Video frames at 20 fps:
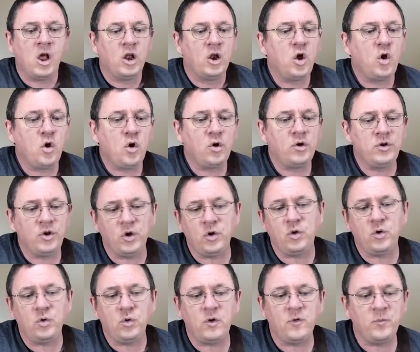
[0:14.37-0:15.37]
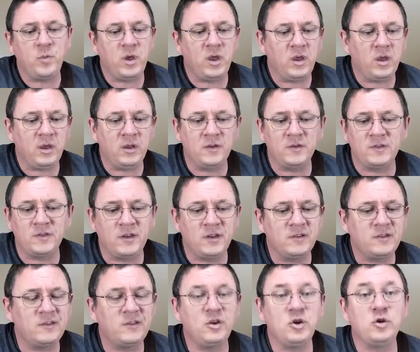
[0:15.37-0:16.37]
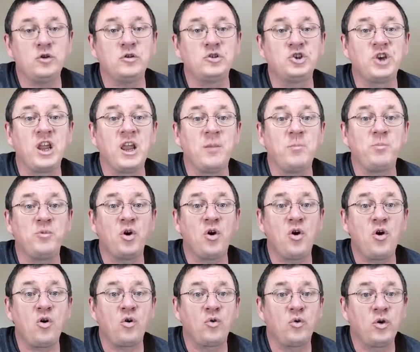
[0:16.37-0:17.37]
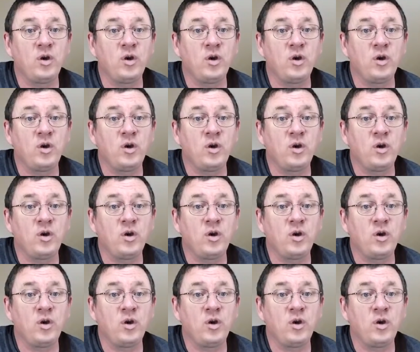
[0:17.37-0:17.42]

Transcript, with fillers: Lord, you have been since you shaped all